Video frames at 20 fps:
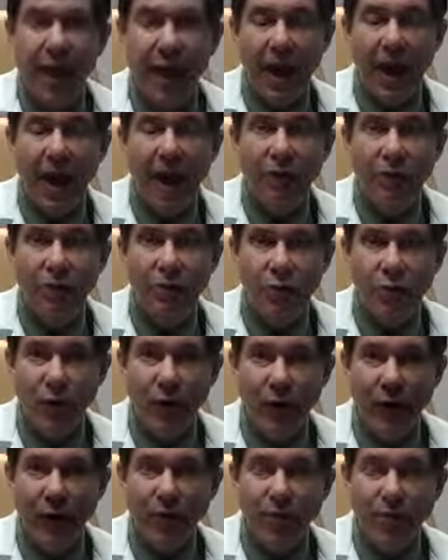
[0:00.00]
and
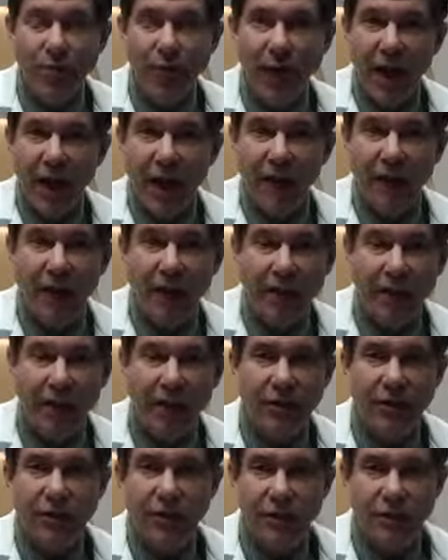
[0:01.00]
transplanting it
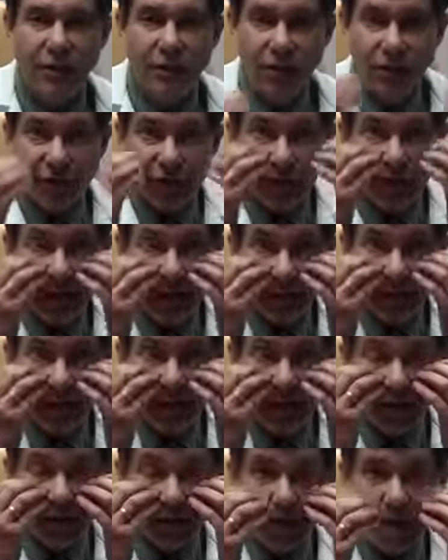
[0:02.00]
into the
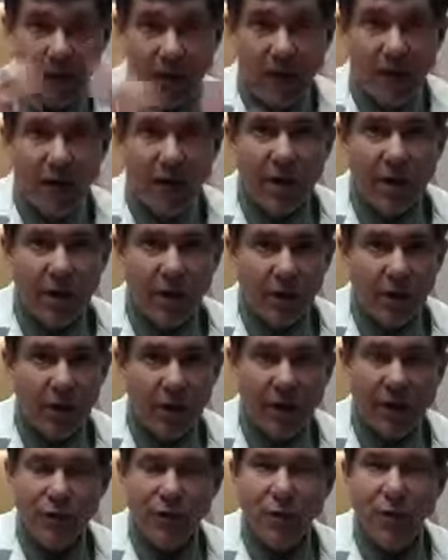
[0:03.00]
face.
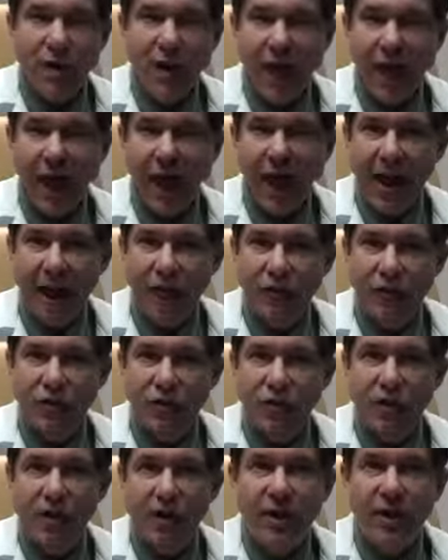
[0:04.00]
So as we
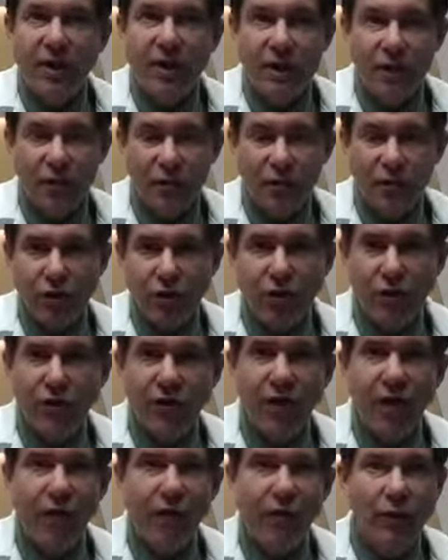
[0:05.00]
age, it
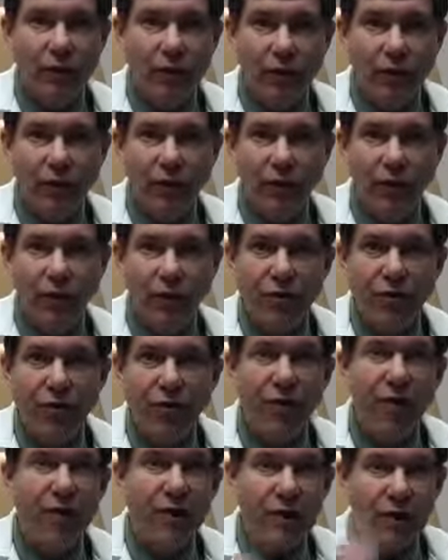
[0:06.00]
turns out that we
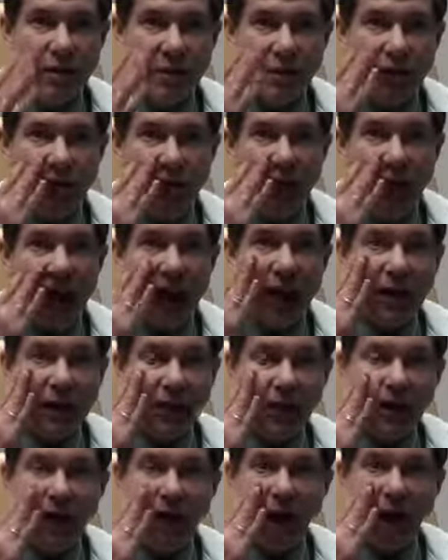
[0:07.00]
lose
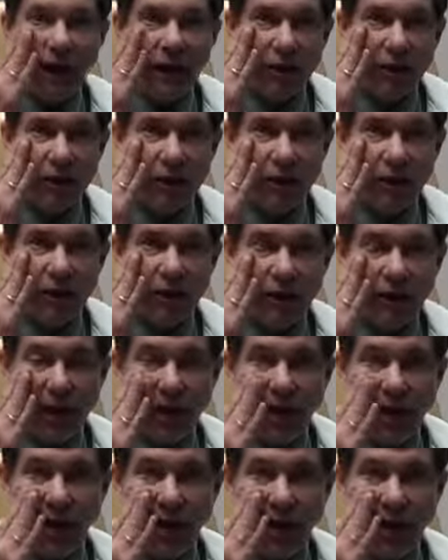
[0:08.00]
fat, collagen,
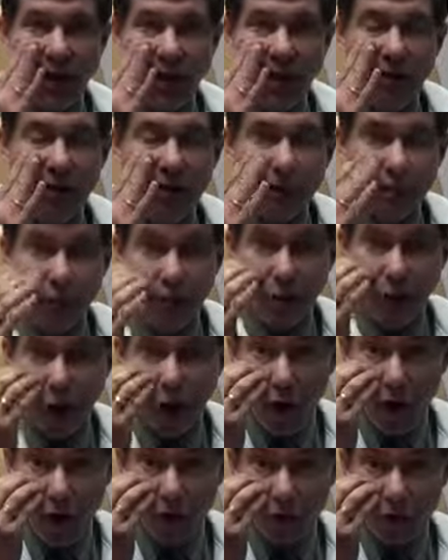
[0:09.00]
and
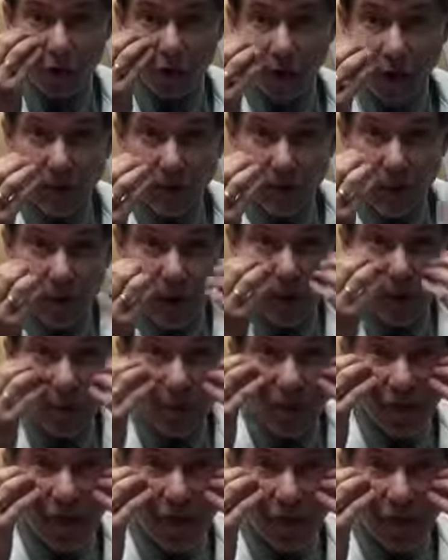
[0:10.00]
bone from the upper
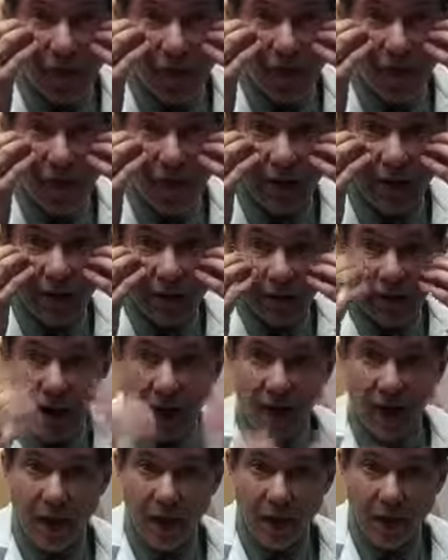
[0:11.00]
face.
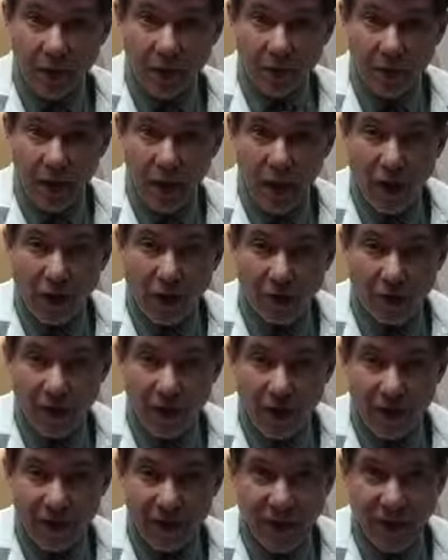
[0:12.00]
And the loss of
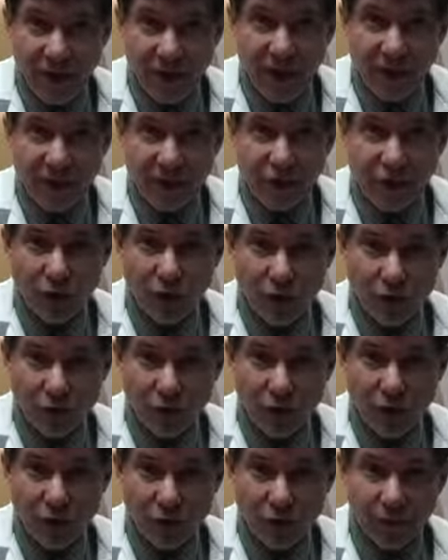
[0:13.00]
that fat, collagen,
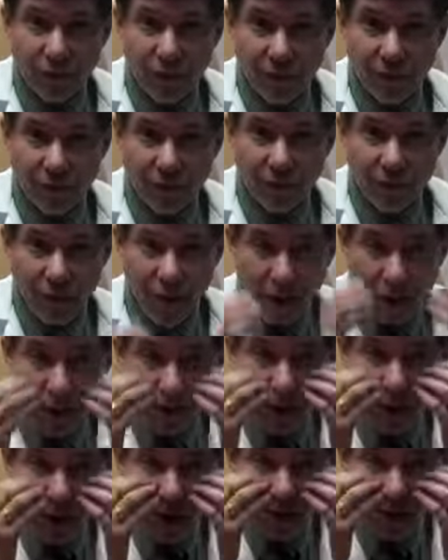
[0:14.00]
and bone from the
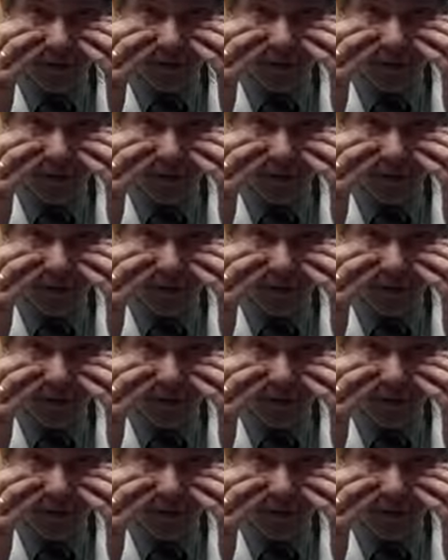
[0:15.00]
upper part of